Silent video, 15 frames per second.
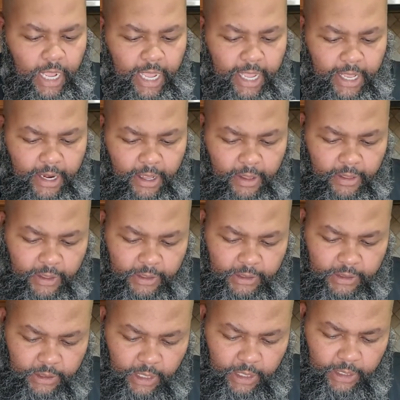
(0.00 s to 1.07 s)
And
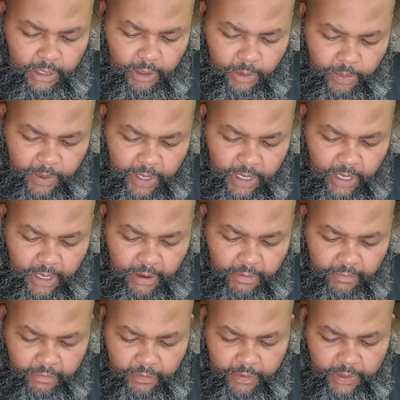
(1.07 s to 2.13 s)
there's a little bit
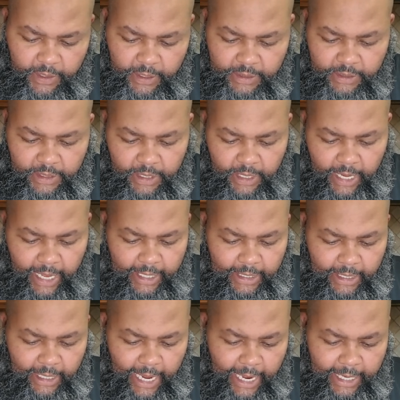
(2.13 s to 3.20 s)
of, there's like
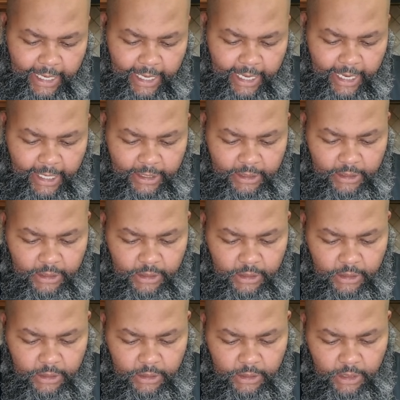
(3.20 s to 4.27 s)
lightning cuts
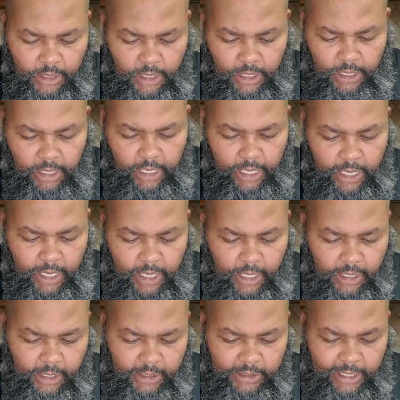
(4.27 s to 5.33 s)
in
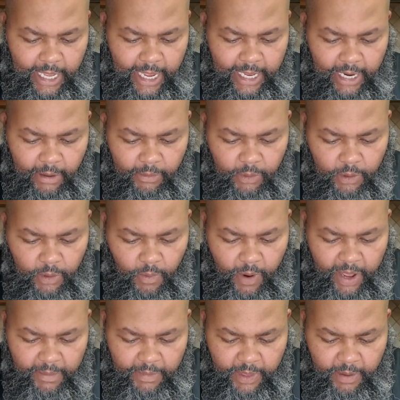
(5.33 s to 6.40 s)
the slide. I'm going to
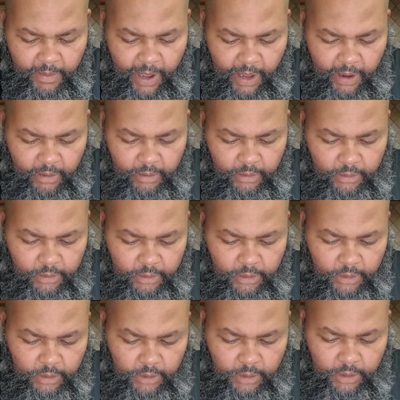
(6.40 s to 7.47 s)
wipe them out,
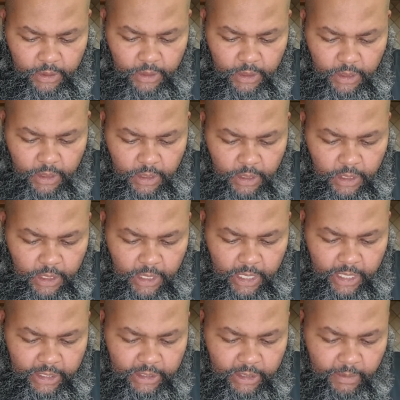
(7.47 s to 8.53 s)

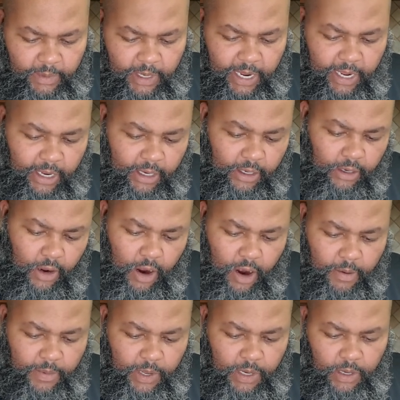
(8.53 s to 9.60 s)
get some of that
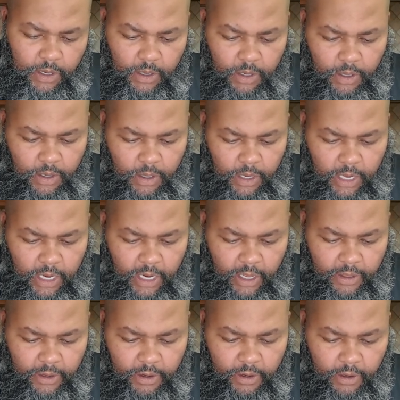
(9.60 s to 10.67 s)
carbon and
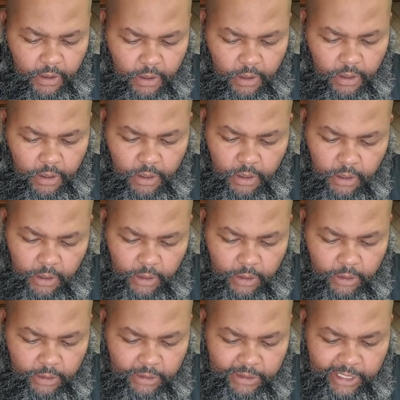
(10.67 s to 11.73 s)
other,
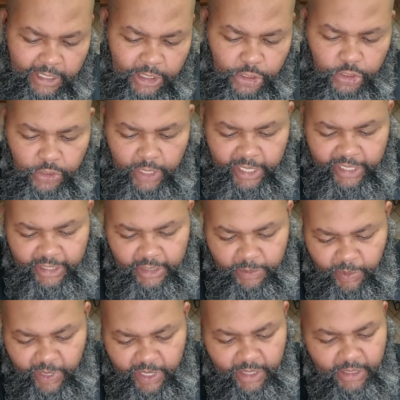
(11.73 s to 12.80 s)
say detritus,
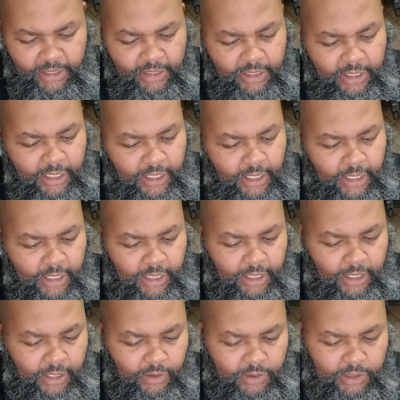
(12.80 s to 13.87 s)
but
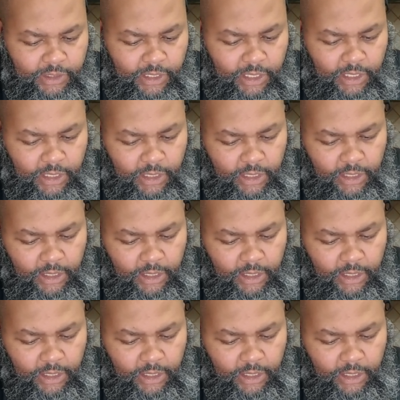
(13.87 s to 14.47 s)
you'll see,